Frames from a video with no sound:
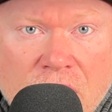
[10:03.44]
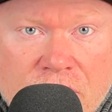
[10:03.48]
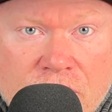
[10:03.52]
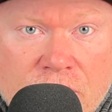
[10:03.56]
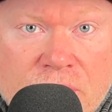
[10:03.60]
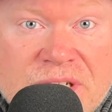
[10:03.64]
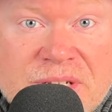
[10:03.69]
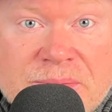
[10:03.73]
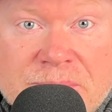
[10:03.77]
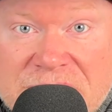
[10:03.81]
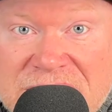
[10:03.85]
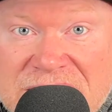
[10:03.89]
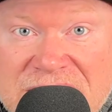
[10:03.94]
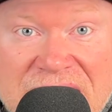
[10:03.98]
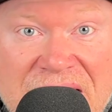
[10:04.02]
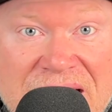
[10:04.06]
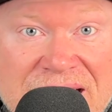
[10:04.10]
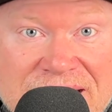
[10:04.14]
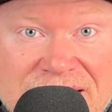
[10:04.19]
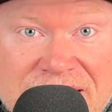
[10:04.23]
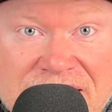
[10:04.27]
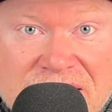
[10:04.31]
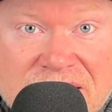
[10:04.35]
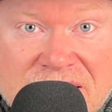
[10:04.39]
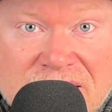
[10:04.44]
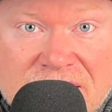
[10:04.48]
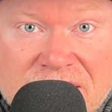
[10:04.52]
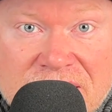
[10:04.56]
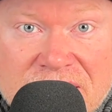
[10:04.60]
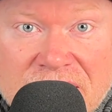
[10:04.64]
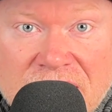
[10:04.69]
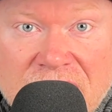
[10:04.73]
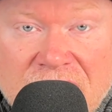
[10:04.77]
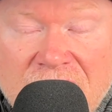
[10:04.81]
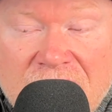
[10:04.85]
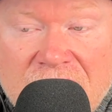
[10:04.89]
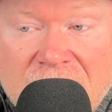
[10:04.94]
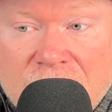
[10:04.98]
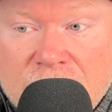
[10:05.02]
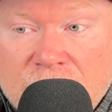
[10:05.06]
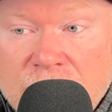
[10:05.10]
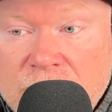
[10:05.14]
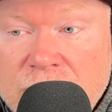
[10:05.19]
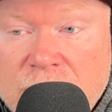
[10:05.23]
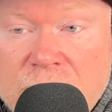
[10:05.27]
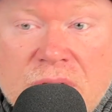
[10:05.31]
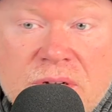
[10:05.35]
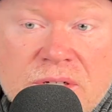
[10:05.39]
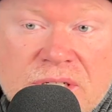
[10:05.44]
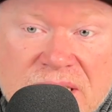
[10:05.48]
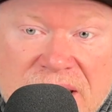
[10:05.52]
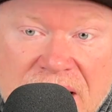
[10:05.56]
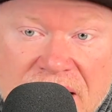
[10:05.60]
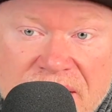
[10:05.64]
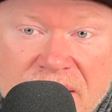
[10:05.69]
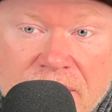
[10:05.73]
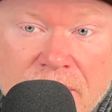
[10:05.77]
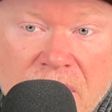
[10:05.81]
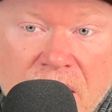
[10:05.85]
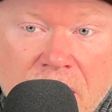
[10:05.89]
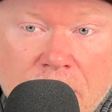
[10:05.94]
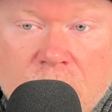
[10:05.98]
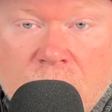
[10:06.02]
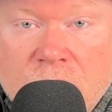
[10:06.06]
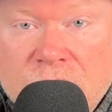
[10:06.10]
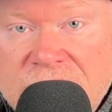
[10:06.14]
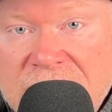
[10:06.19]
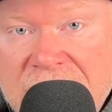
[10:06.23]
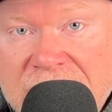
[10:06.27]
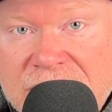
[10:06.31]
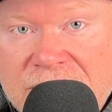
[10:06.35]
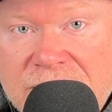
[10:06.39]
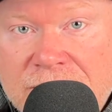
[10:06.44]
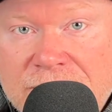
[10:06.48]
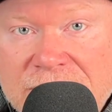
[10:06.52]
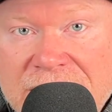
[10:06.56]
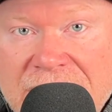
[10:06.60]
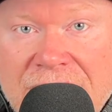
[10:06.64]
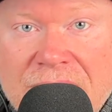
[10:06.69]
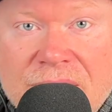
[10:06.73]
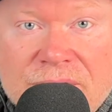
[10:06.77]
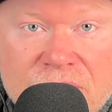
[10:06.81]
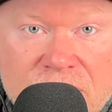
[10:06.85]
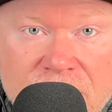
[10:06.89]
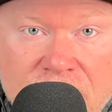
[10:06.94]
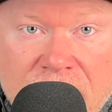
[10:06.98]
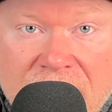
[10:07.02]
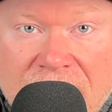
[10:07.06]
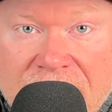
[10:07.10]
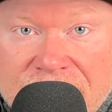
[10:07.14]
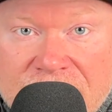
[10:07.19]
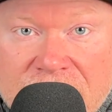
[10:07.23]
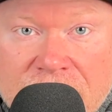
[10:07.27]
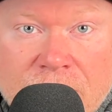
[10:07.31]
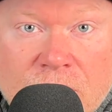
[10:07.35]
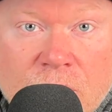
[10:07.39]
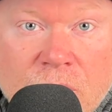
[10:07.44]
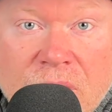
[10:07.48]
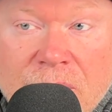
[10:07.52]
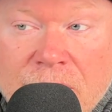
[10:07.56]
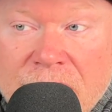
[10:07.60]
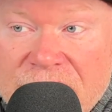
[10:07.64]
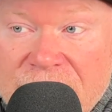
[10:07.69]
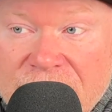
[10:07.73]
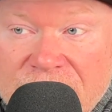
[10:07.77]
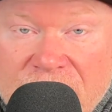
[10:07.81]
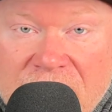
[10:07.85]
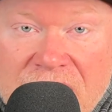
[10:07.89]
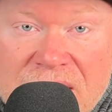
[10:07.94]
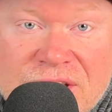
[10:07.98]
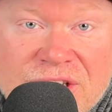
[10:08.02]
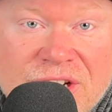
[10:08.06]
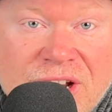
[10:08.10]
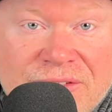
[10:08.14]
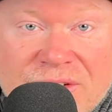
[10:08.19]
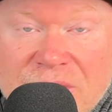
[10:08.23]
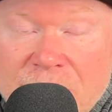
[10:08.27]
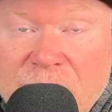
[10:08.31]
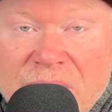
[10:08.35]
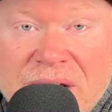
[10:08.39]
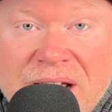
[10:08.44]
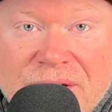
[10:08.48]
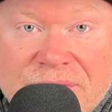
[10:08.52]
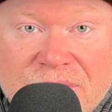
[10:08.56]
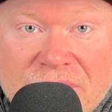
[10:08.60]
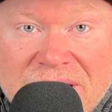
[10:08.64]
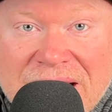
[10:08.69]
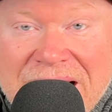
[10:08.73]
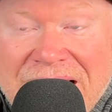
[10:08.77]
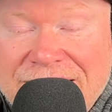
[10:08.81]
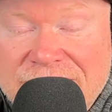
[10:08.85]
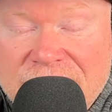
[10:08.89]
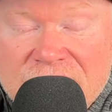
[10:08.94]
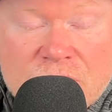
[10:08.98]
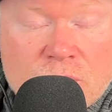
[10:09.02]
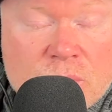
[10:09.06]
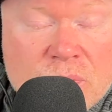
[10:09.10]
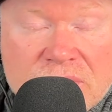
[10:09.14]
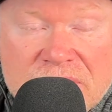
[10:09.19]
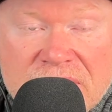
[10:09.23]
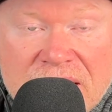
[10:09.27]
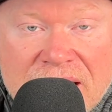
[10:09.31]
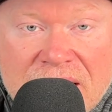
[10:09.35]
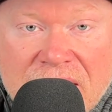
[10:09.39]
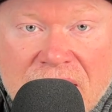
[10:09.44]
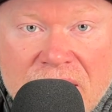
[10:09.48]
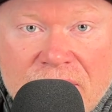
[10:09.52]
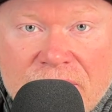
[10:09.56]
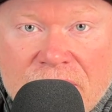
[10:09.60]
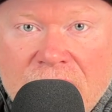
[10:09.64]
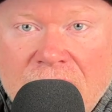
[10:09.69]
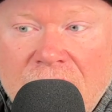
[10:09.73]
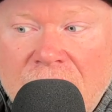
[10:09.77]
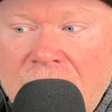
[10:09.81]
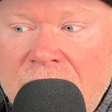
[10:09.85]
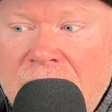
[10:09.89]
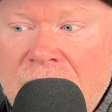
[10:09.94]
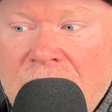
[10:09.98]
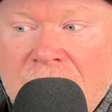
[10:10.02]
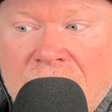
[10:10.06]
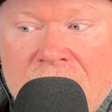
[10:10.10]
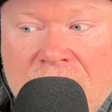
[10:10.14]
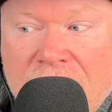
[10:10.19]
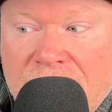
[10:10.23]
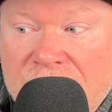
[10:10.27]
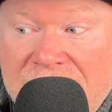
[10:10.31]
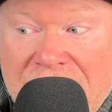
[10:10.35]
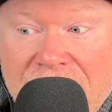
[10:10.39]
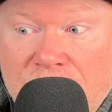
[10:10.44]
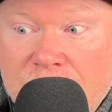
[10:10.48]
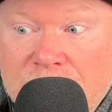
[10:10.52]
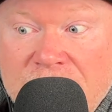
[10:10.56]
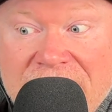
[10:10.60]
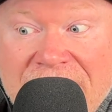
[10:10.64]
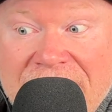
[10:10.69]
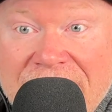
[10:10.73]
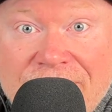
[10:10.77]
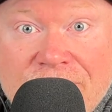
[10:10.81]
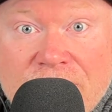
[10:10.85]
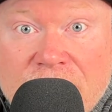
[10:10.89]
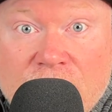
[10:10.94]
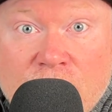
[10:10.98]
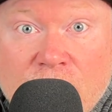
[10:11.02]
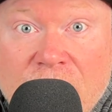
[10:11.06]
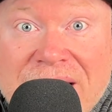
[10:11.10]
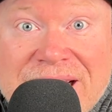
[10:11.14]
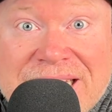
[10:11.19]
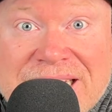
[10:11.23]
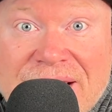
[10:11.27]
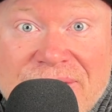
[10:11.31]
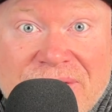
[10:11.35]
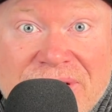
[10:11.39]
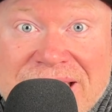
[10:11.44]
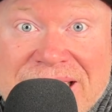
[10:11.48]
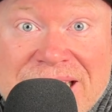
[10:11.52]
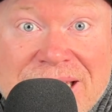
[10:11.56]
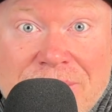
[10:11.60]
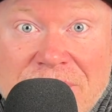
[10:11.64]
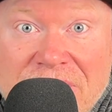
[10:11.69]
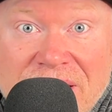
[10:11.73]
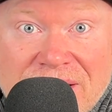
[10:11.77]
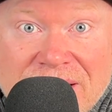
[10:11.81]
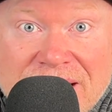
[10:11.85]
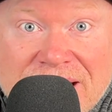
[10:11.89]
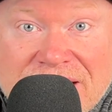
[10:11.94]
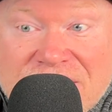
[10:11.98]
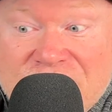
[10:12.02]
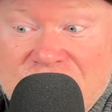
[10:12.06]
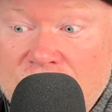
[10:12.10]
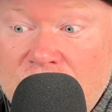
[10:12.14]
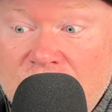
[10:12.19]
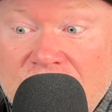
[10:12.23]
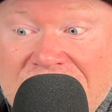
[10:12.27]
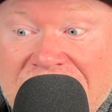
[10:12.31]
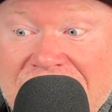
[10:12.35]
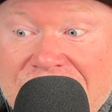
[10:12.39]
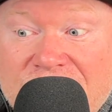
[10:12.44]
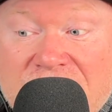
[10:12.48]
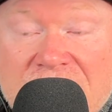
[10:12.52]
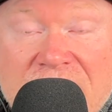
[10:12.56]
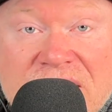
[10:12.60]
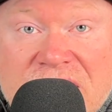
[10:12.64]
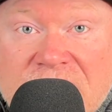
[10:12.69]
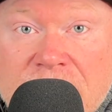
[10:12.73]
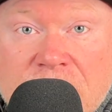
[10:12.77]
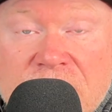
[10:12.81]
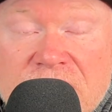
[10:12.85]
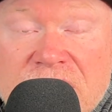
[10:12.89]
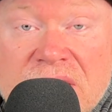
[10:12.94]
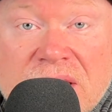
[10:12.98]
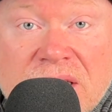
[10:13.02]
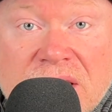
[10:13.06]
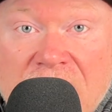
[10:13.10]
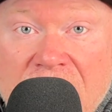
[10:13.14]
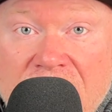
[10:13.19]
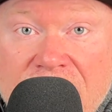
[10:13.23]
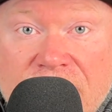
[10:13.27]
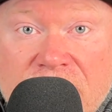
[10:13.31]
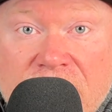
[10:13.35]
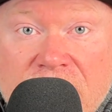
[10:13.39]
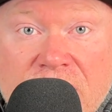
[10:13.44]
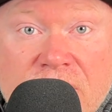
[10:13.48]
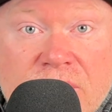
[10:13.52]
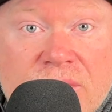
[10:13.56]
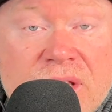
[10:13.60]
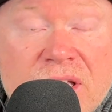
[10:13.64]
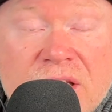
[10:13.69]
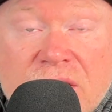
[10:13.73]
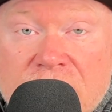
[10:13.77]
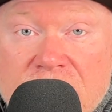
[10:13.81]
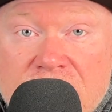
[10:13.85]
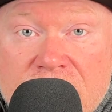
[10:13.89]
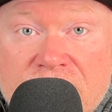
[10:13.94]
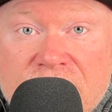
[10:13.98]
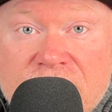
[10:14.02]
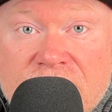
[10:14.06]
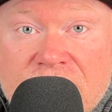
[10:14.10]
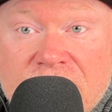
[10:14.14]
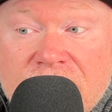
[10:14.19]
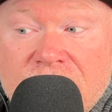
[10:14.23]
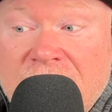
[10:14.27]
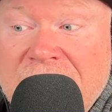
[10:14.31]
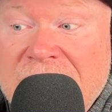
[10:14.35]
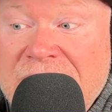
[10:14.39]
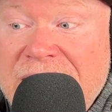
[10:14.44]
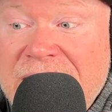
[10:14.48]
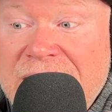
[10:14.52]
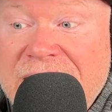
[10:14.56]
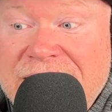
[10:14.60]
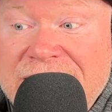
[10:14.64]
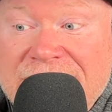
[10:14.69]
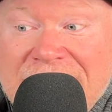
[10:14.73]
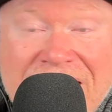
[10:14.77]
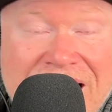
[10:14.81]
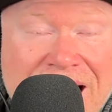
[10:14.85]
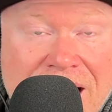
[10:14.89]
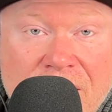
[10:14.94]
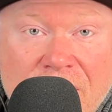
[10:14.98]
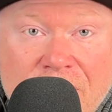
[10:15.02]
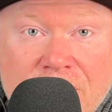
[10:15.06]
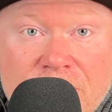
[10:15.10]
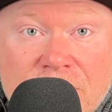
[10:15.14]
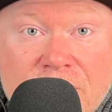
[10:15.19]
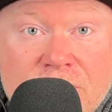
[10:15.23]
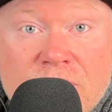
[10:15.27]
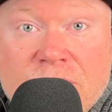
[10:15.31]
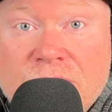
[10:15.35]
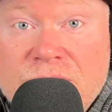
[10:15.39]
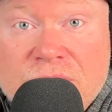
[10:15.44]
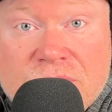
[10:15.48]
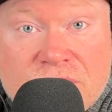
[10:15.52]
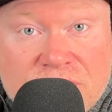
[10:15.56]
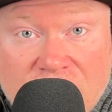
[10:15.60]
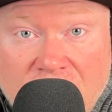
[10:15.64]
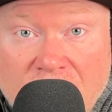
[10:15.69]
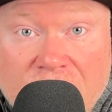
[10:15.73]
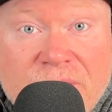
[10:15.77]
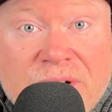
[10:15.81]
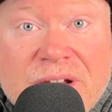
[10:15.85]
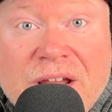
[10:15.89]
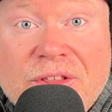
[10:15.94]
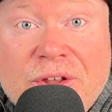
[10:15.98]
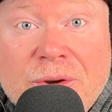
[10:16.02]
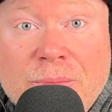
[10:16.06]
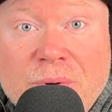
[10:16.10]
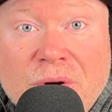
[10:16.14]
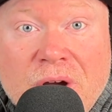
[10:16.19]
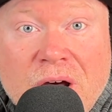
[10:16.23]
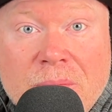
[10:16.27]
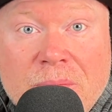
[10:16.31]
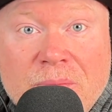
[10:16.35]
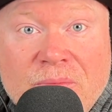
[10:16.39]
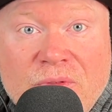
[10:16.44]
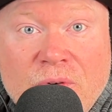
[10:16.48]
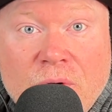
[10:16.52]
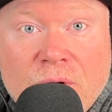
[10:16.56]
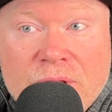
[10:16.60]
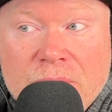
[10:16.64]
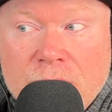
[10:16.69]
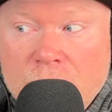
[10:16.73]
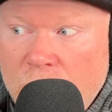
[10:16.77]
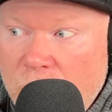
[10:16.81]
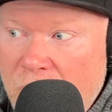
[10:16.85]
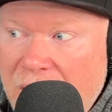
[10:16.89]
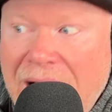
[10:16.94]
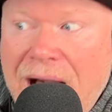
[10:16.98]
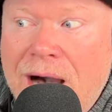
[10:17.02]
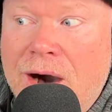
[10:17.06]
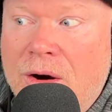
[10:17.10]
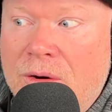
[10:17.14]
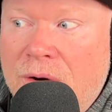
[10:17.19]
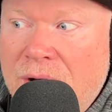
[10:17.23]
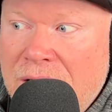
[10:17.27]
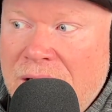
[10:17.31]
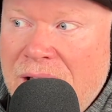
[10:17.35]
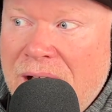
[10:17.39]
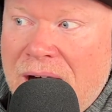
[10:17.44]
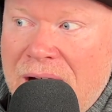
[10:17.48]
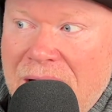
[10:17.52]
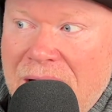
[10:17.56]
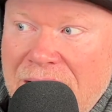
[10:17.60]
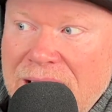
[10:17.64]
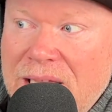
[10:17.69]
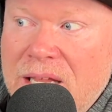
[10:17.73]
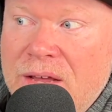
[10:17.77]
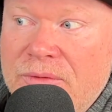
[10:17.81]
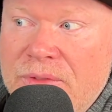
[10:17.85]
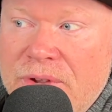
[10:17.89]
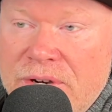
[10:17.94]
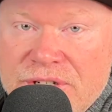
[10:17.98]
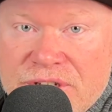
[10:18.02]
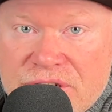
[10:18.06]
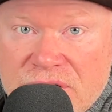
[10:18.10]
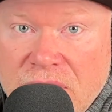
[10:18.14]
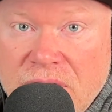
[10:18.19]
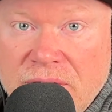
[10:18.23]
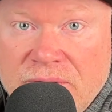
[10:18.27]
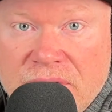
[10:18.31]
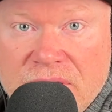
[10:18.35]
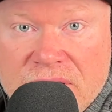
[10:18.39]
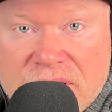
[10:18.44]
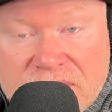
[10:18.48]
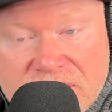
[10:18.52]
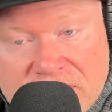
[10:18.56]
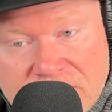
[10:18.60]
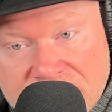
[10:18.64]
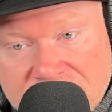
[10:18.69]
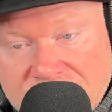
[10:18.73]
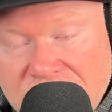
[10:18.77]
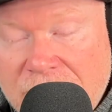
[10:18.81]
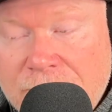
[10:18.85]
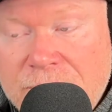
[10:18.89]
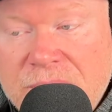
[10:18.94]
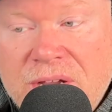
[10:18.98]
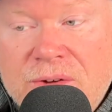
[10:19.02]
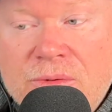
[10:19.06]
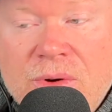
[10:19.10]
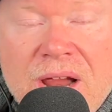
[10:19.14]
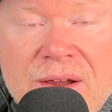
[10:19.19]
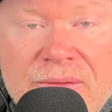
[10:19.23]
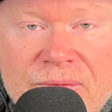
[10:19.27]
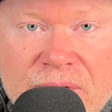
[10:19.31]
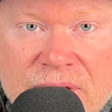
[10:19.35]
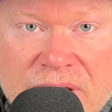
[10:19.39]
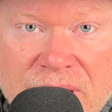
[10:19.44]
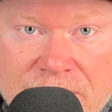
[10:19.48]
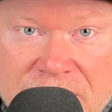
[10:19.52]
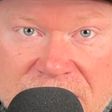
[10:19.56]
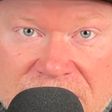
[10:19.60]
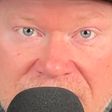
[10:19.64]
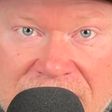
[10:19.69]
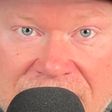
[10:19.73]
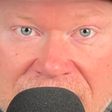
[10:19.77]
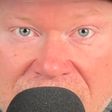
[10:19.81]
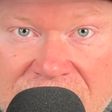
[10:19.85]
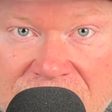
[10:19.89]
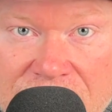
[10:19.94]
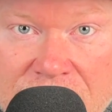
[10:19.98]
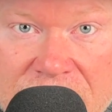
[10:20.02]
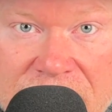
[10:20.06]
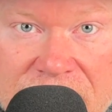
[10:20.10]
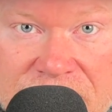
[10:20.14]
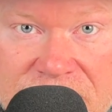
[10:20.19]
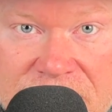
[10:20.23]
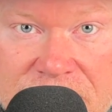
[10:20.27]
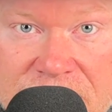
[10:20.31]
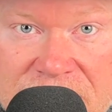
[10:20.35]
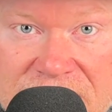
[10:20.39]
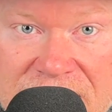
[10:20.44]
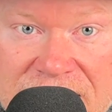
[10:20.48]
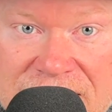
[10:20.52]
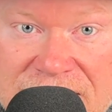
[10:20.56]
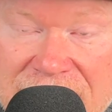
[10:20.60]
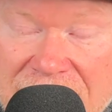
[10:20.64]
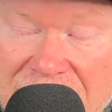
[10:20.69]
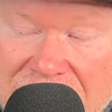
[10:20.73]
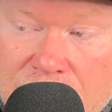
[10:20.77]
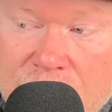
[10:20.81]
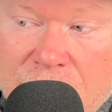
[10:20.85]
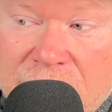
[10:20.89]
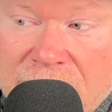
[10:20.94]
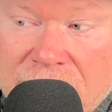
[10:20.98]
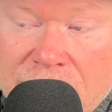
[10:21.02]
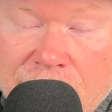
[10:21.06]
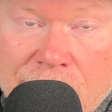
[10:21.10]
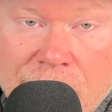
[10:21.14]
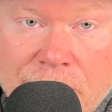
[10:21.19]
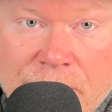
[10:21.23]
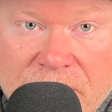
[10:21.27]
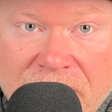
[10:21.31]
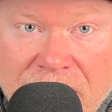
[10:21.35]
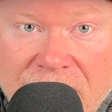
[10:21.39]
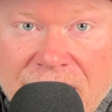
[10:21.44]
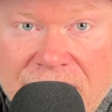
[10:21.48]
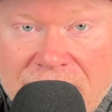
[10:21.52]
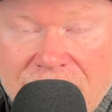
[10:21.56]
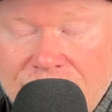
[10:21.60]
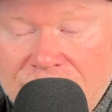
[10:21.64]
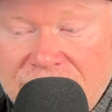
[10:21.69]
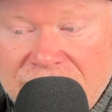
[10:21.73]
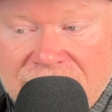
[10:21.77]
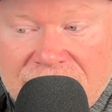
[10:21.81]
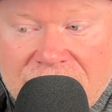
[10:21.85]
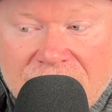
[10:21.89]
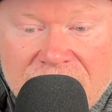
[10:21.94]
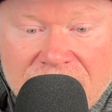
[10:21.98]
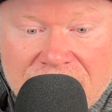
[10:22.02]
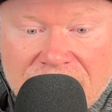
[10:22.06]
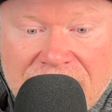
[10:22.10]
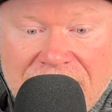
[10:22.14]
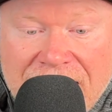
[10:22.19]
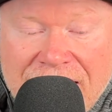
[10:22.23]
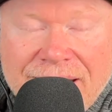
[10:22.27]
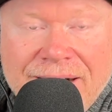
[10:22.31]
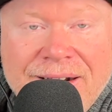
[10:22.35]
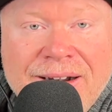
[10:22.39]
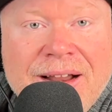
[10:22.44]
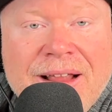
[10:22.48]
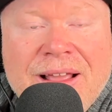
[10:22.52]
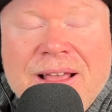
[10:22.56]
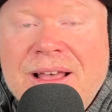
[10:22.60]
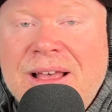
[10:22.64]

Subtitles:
Christmas lights. We'll set them up. We'll take them down. You don't have to worry about the fuss. You don't have to bring out the ladders. We'll take care of it all. That would be great to have an email list. You already have customers that love you, that use you, and now you solve another problem for them. Wow, I love their service. That'd be great for them to take care of my Christmas lights. I don't want to go up there. I don't want to get on a ladder.